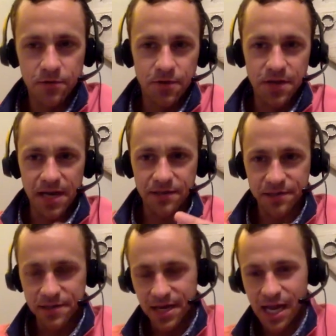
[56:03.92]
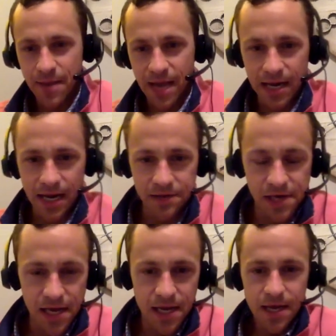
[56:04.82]
of the nexus that I'm at as
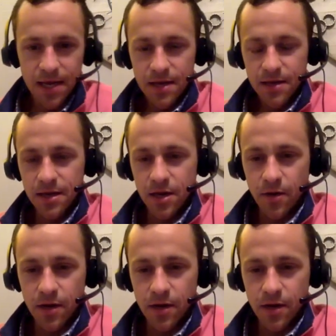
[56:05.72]
a, you know,